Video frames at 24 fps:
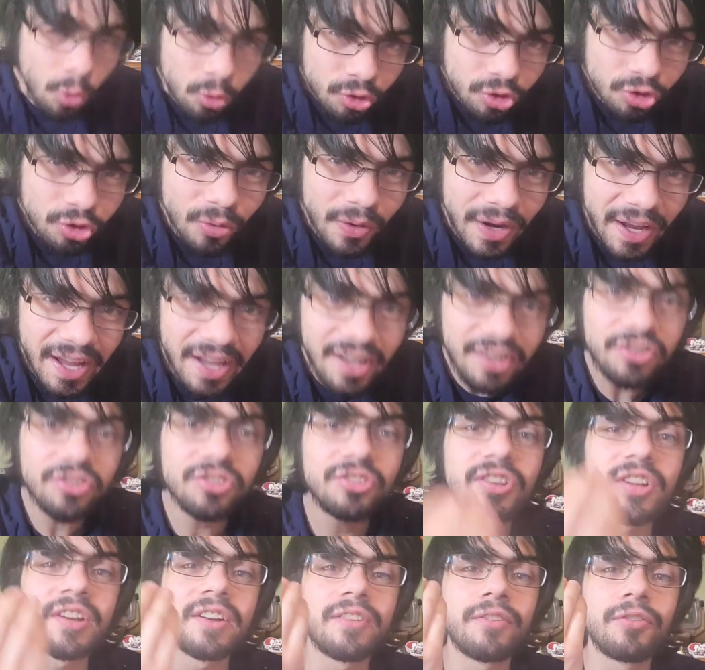trash
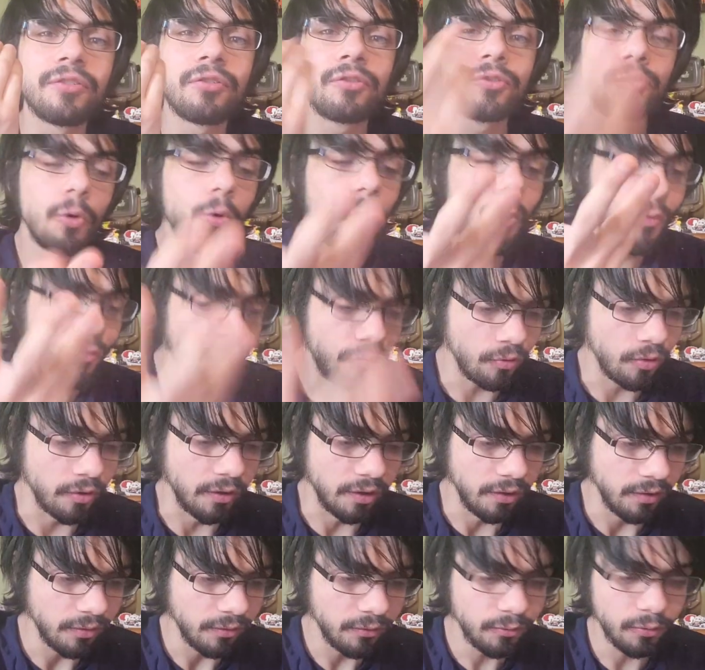that it's so
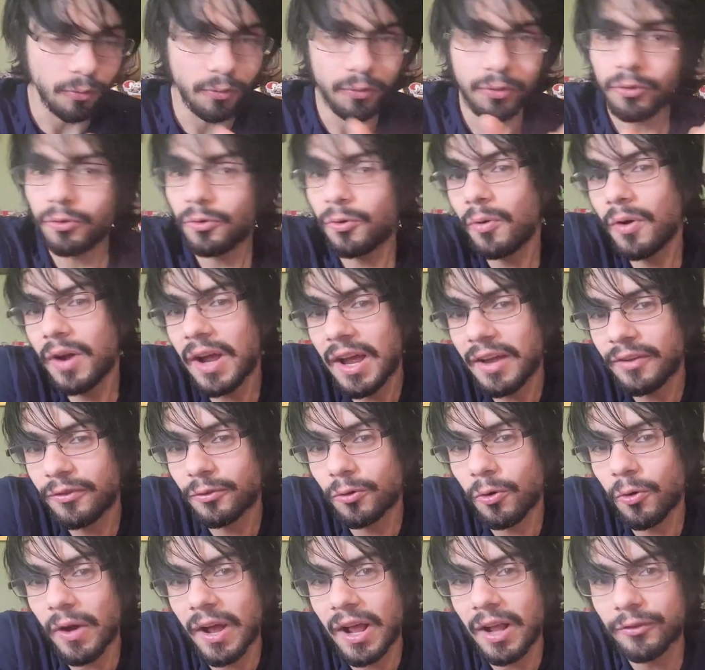funny. So, you know, guys,
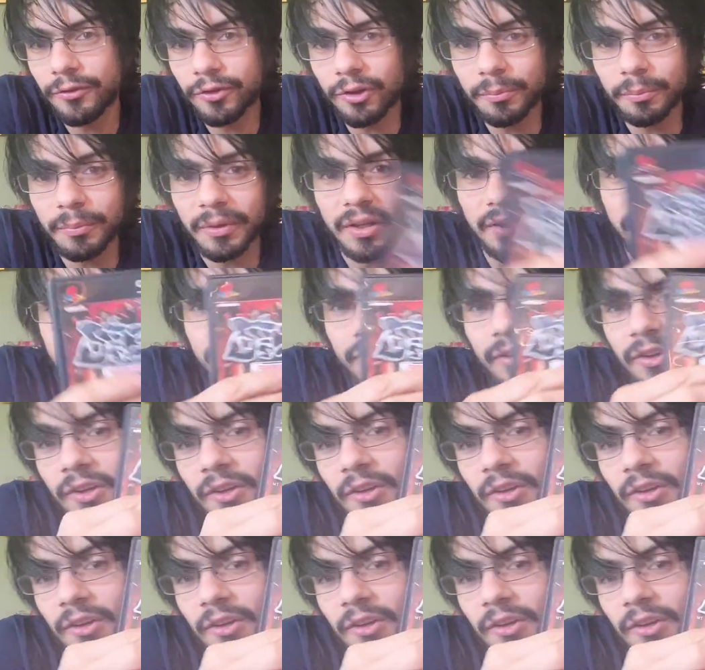know Alter Beast.